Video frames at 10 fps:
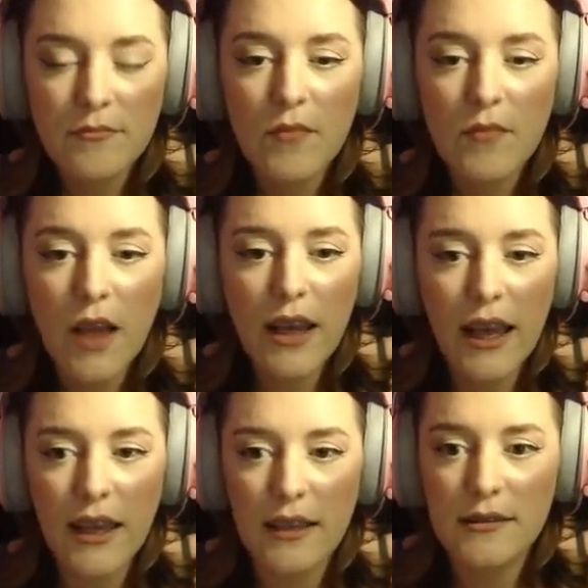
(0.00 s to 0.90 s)

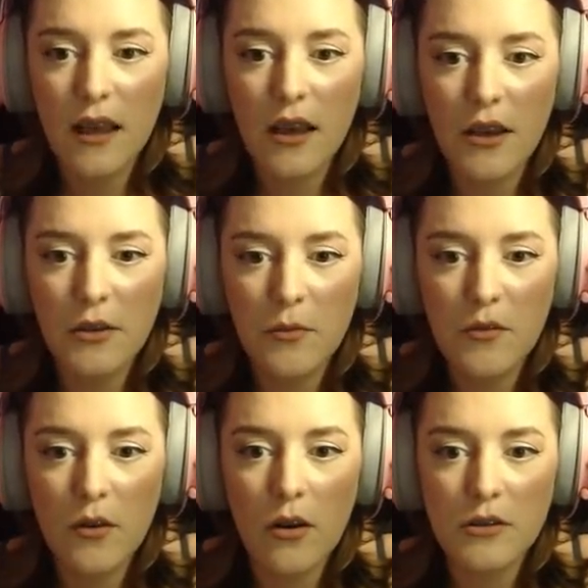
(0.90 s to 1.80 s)
Okay, so we've
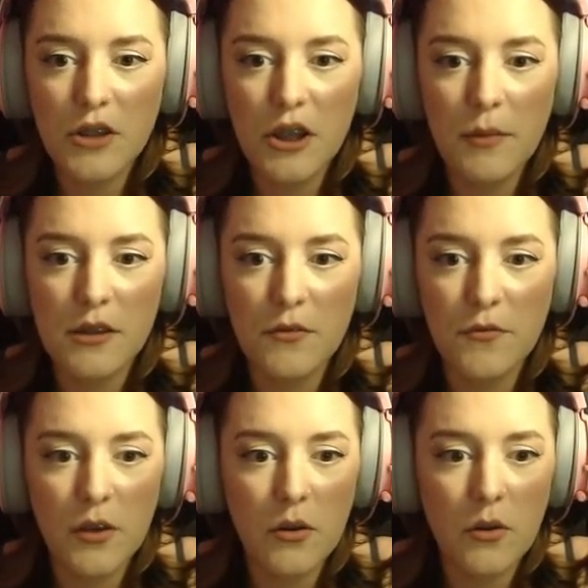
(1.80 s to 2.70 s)
got 2 bits of
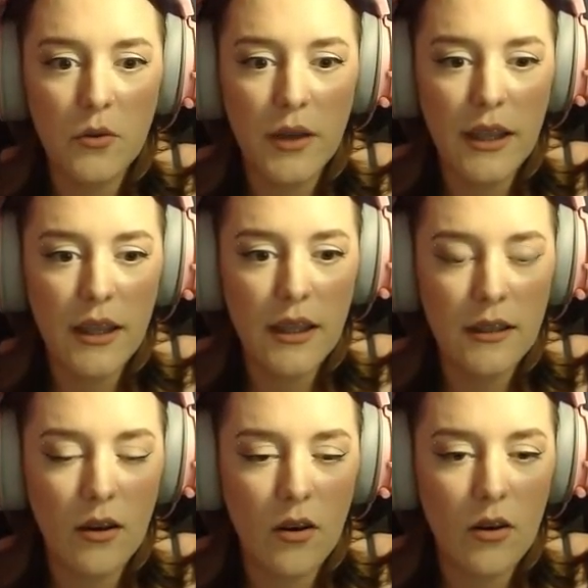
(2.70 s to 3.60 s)
fuel
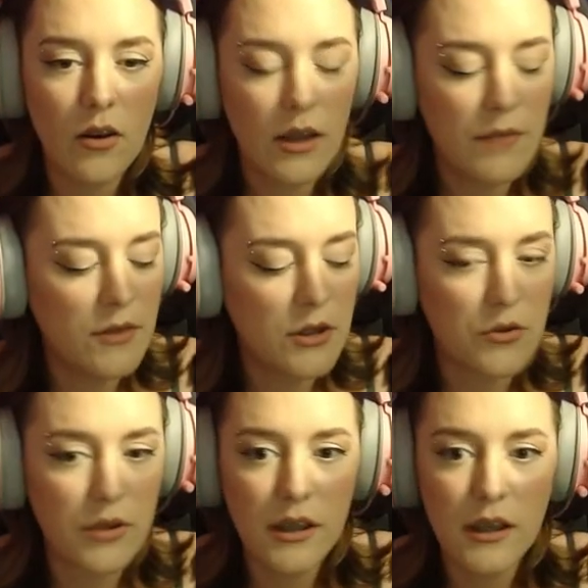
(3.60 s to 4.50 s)
in our
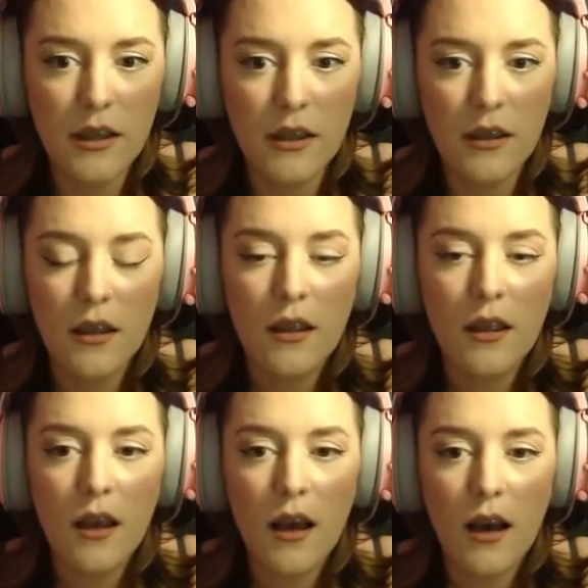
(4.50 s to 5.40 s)
inventory.
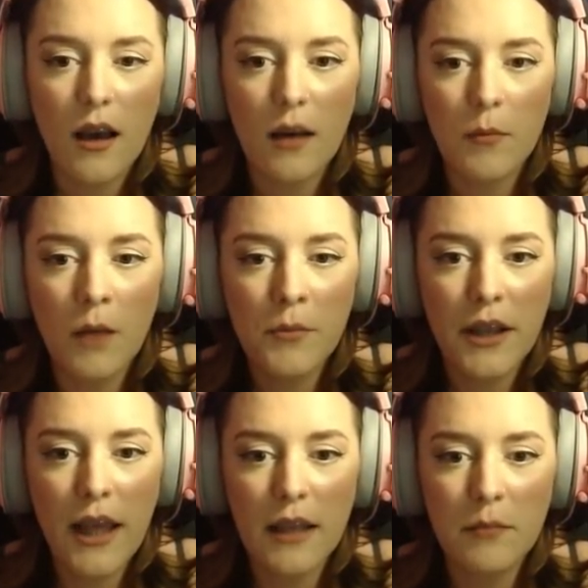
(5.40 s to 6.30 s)
I'm
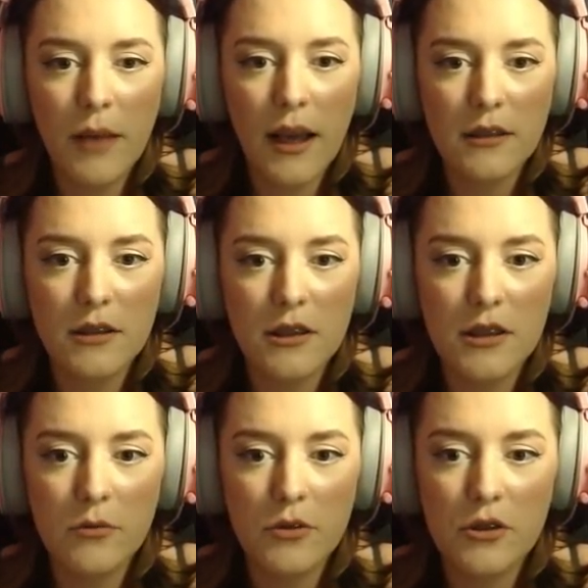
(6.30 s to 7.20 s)
gonna head back to the
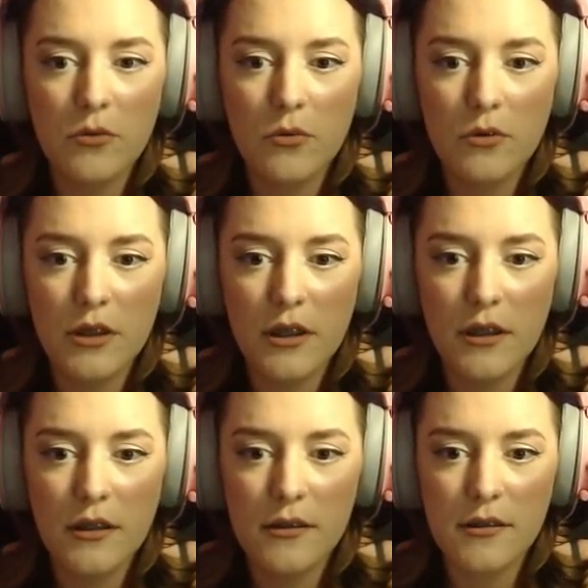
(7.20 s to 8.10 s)
soldiers'
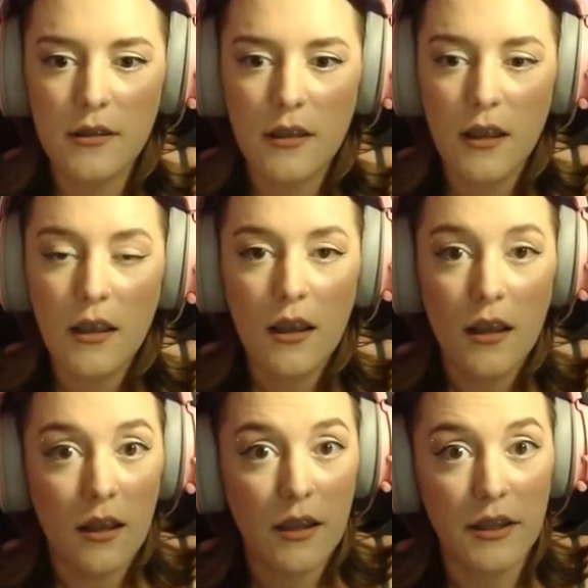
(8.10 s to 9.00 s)
quarters.
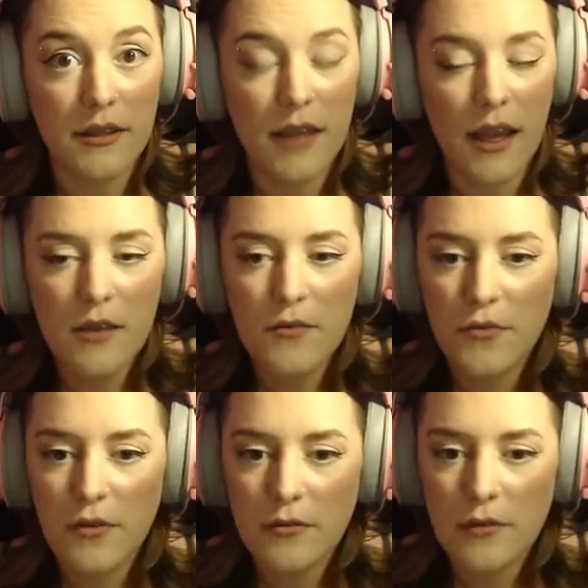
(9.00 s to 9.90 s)
Gonna
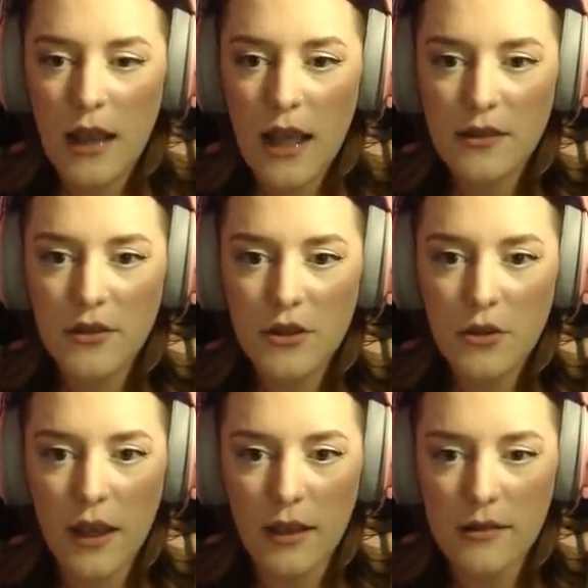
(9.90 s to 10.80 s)
save. Let's do
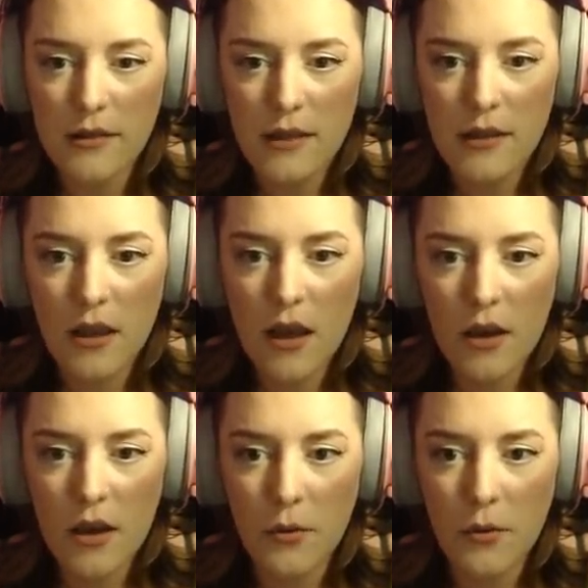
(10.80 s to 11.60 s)
this. Let's go.